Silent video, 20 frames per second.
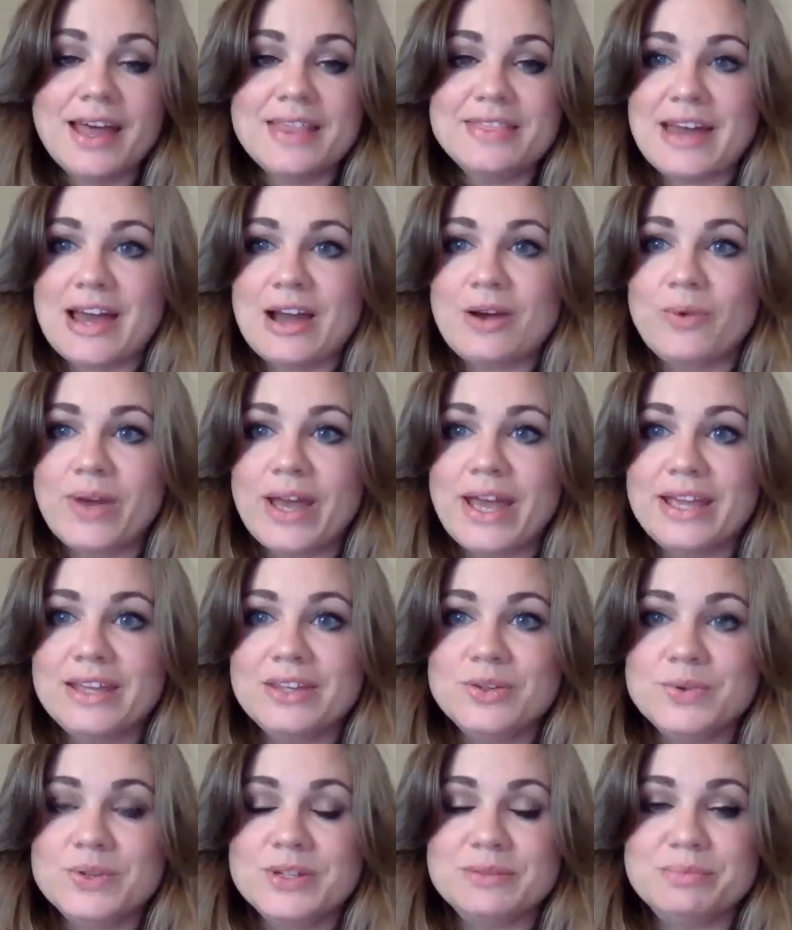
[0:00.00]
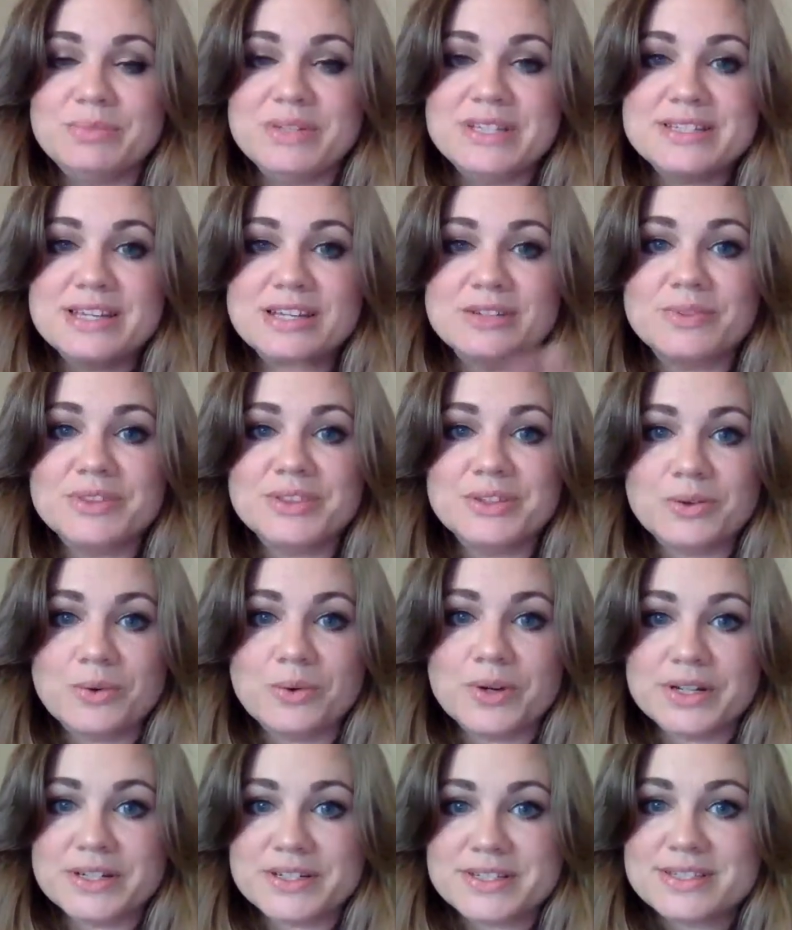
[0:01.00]
That way you can be done with the
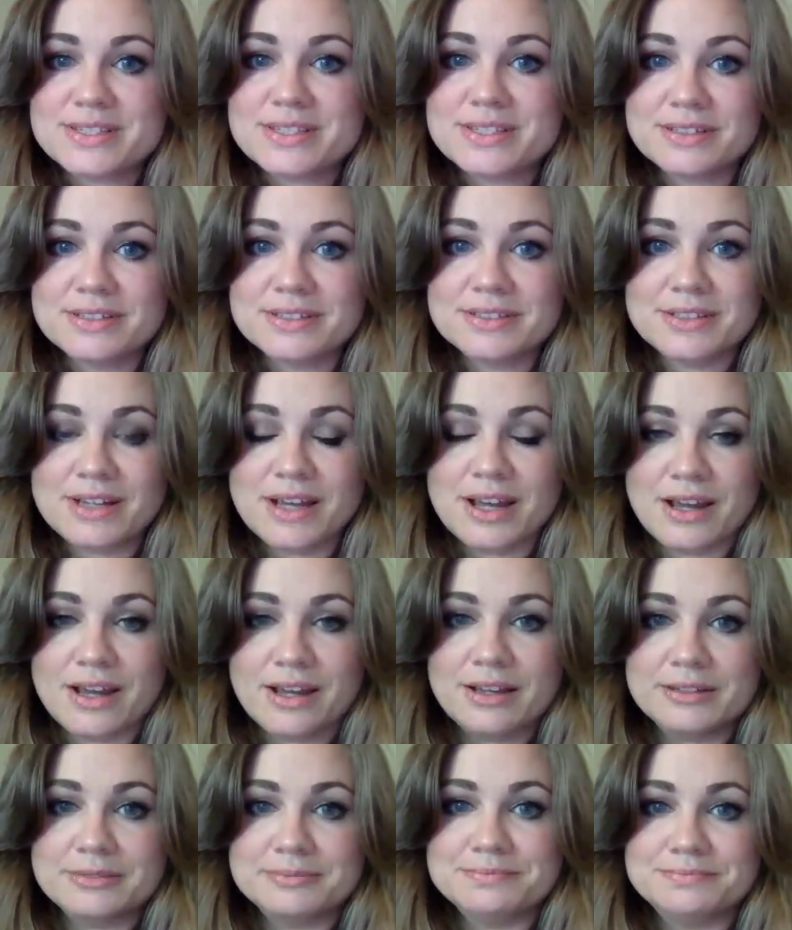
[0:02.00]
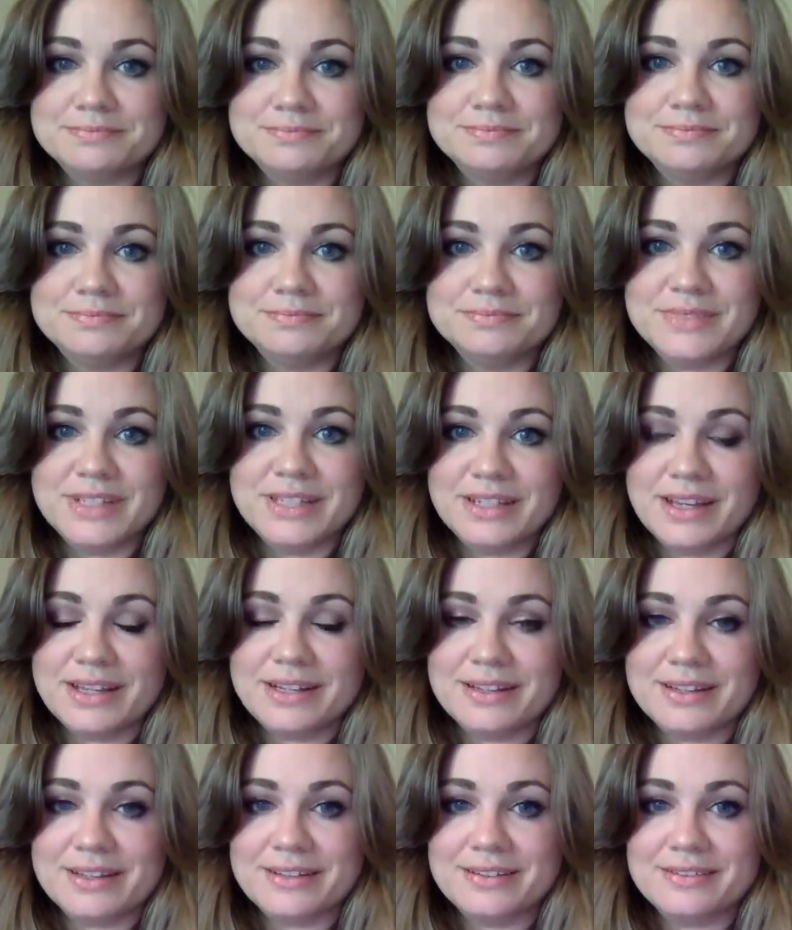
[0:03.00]
course and
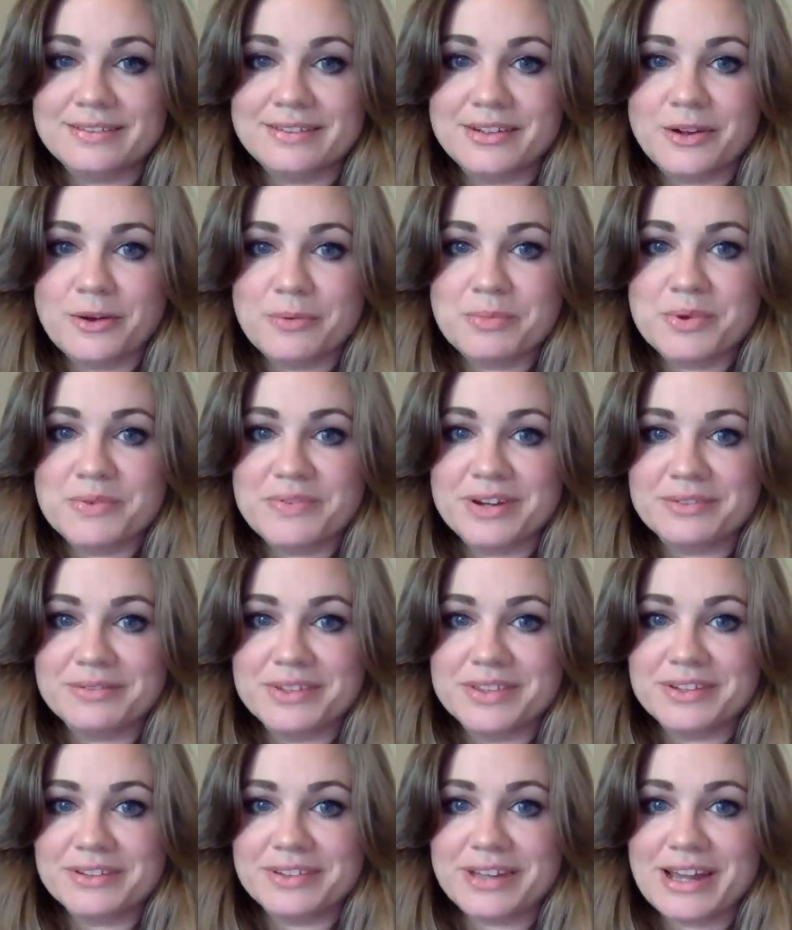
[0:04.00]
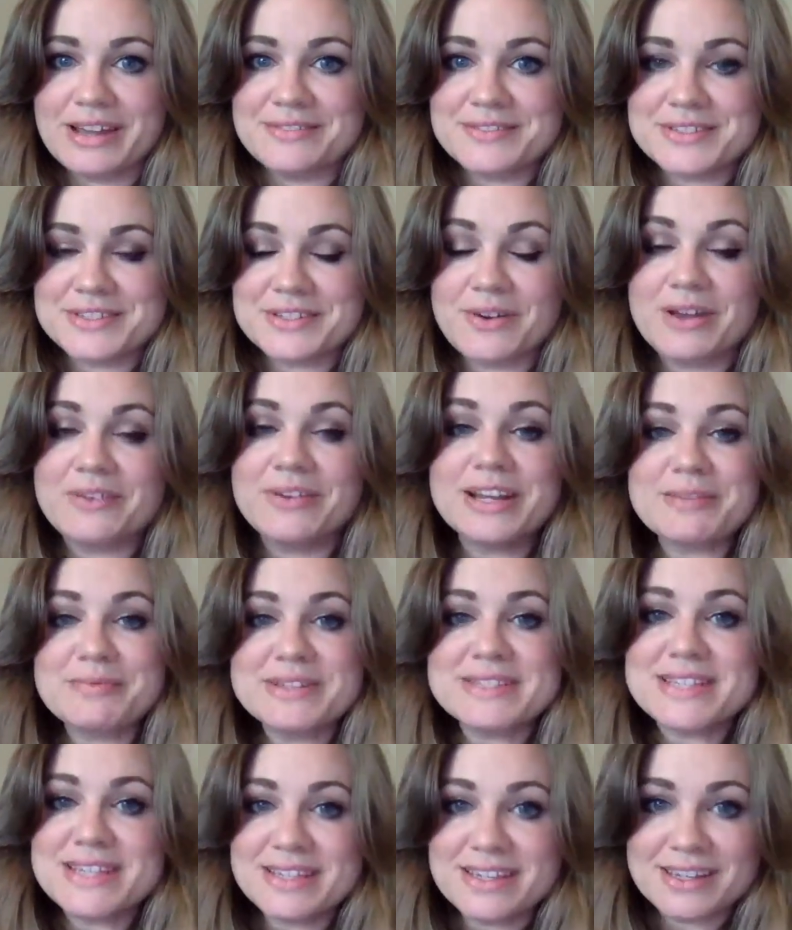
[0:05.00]
kind of can move on with your lives. So I
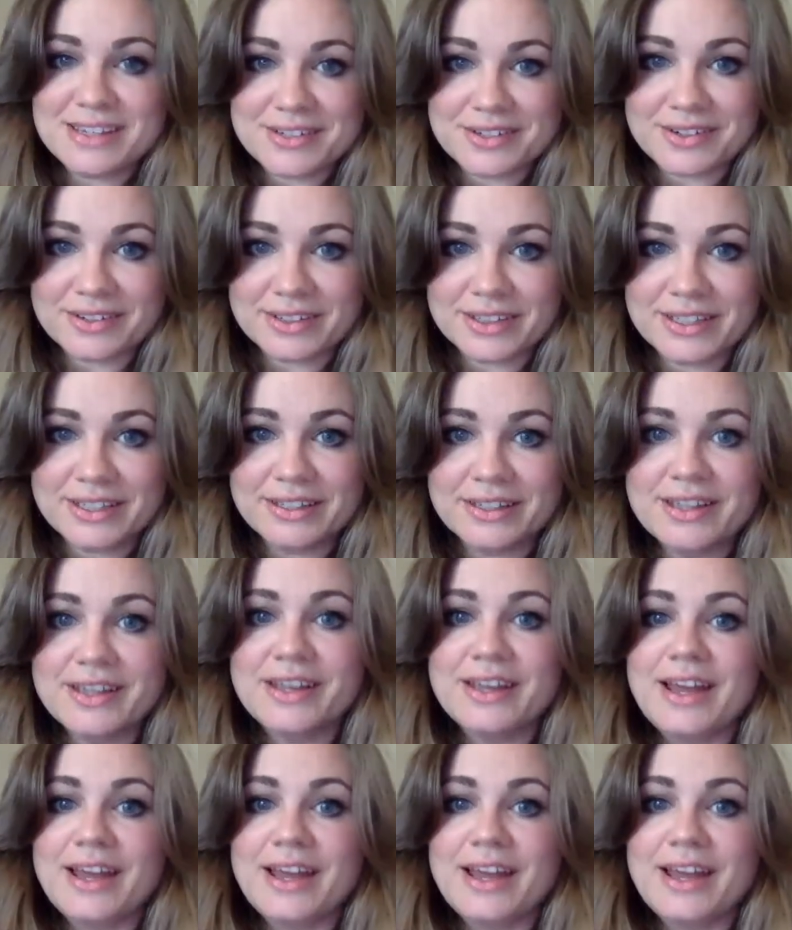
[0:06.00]
recommend taking it early.